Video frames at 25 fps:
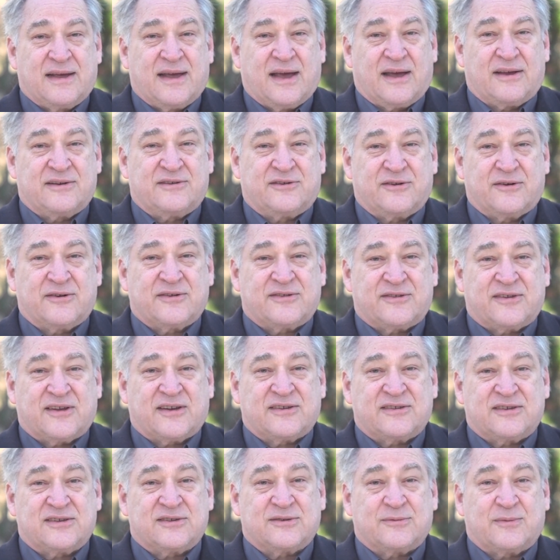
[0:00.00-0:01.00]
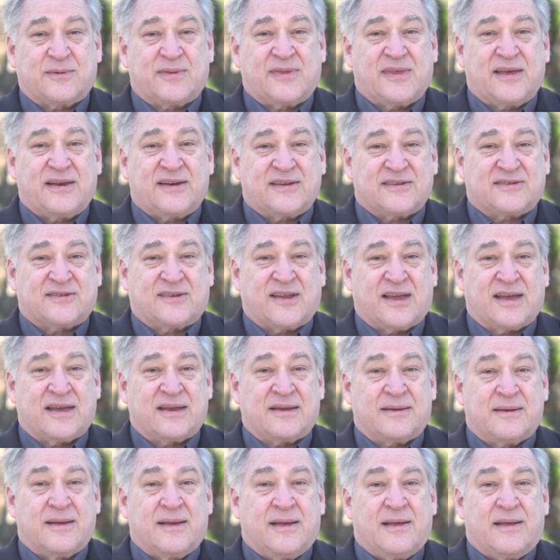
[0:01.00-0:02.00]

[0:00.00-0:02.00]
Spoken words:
And jurisdictions within a state